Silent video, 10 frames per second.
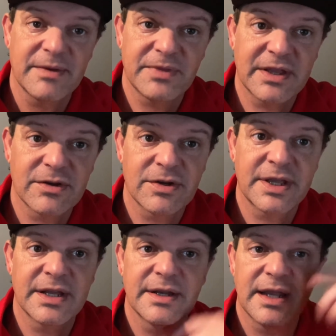I'm thinking you're going to
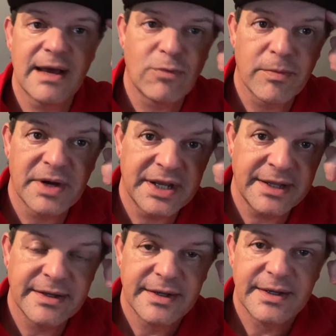get a lot more money
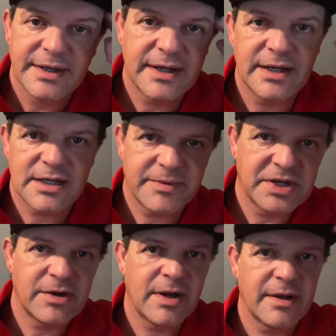coming in
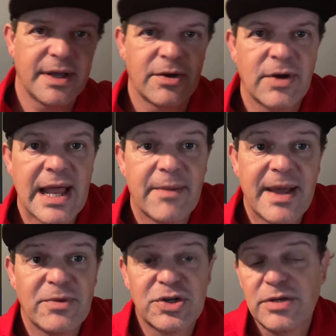on
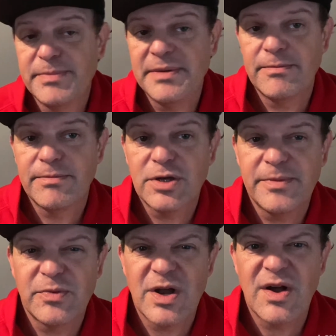Alabama. Could be
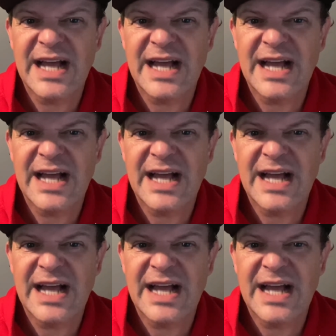wrong.